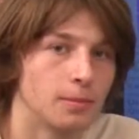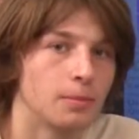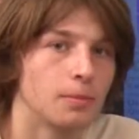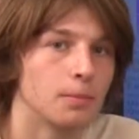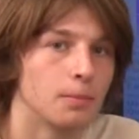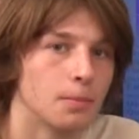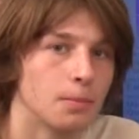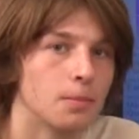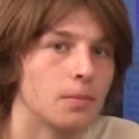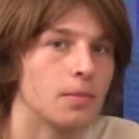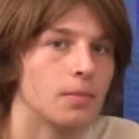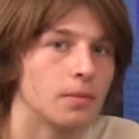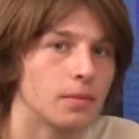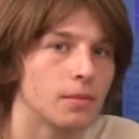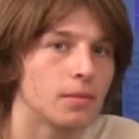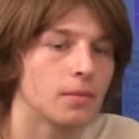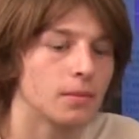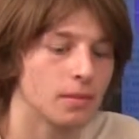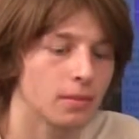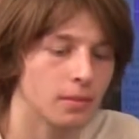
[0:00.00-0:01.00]

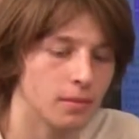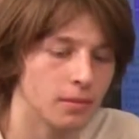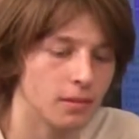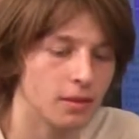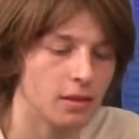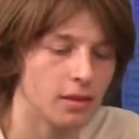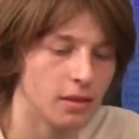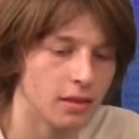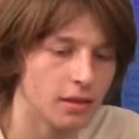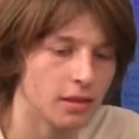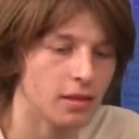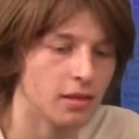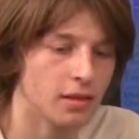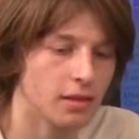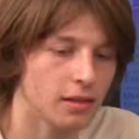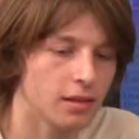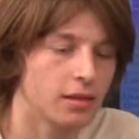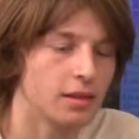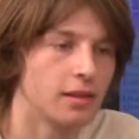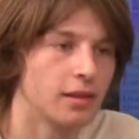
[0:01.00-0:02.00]

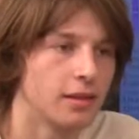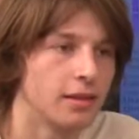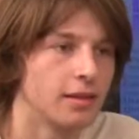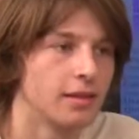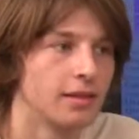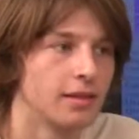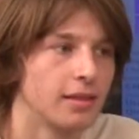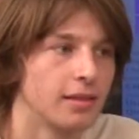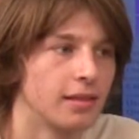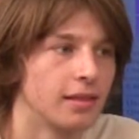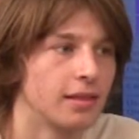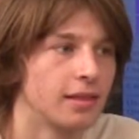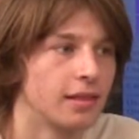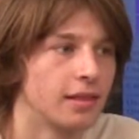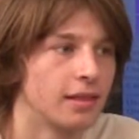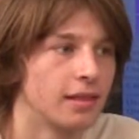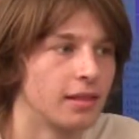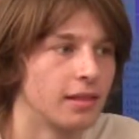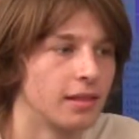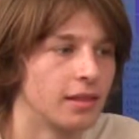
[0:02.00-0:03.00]

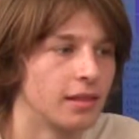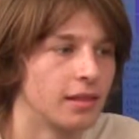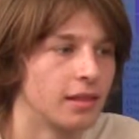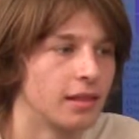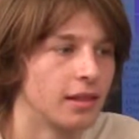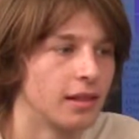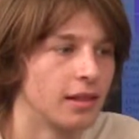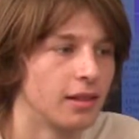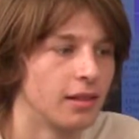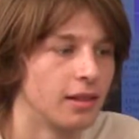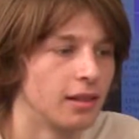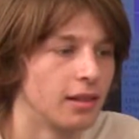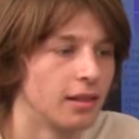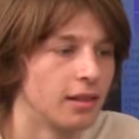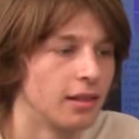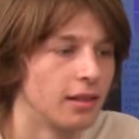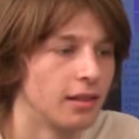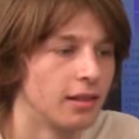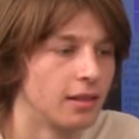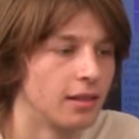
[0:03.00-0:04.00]

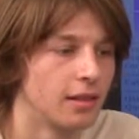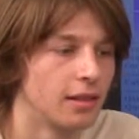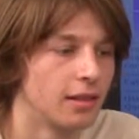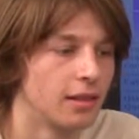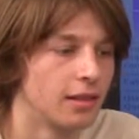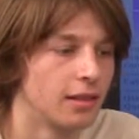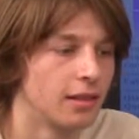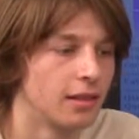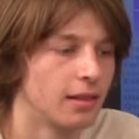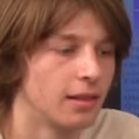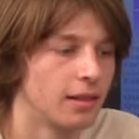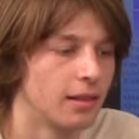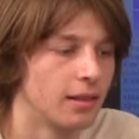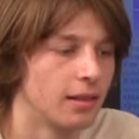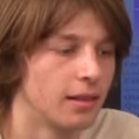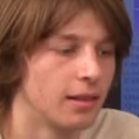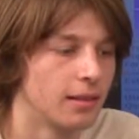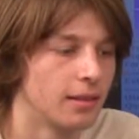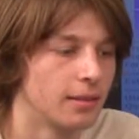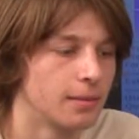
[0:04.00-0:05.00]

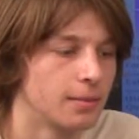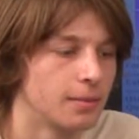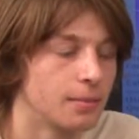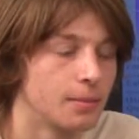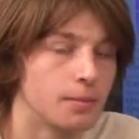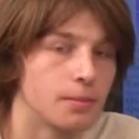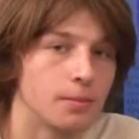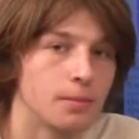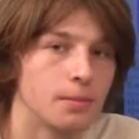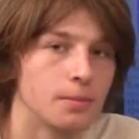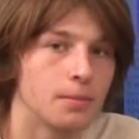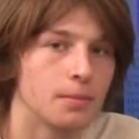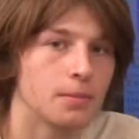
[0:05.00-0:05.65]
No words are spoken by the person on screen.